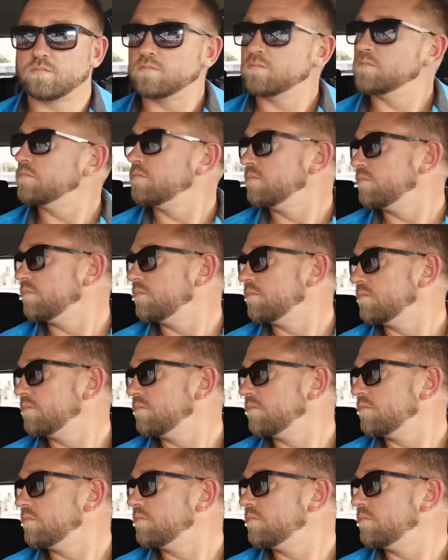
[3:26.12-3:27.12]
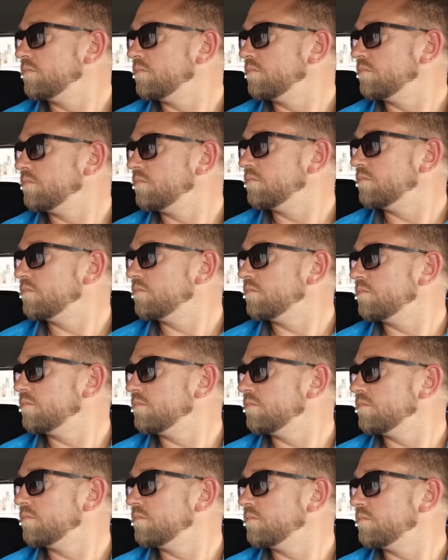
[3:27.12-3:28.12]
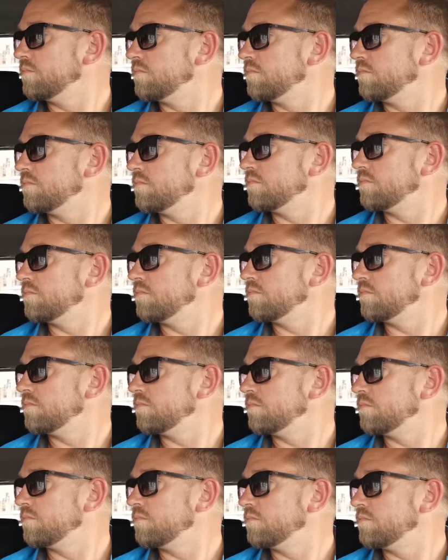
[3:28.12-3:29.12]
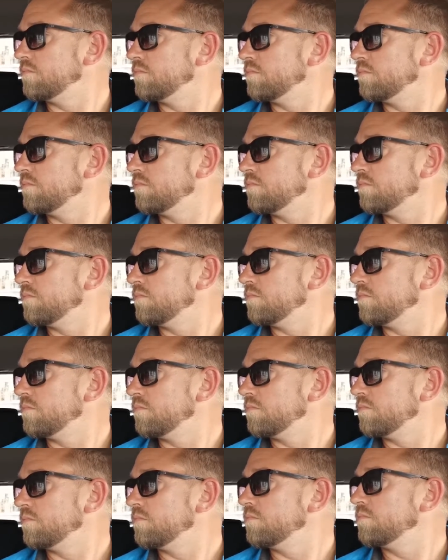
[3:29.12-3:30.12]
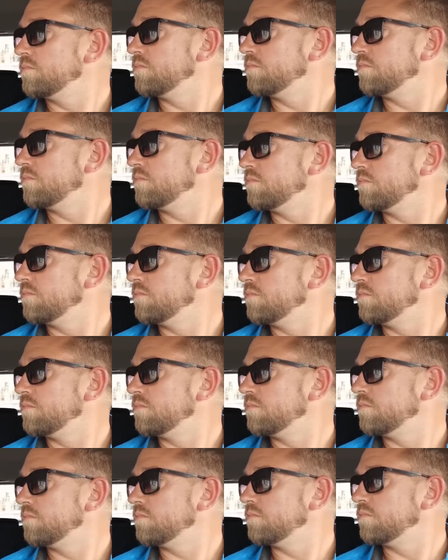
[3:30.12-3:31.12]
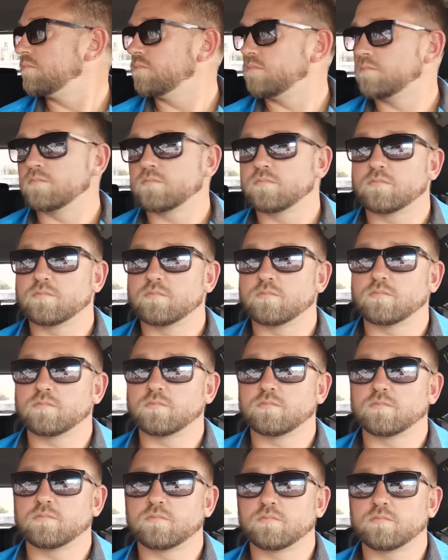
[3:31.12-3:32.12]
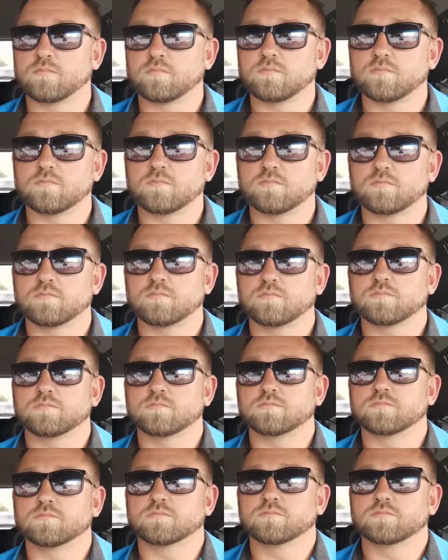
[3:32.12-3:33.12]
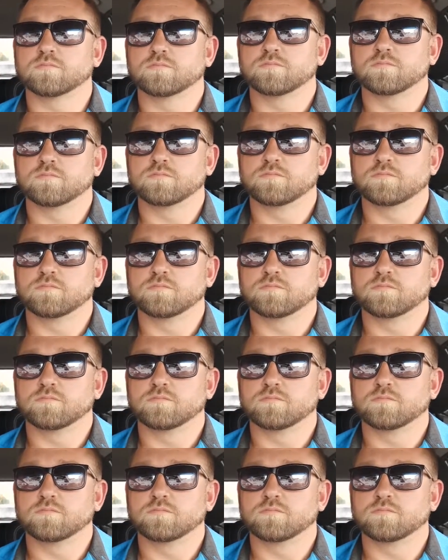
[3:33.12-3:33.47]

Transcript: (not speaking)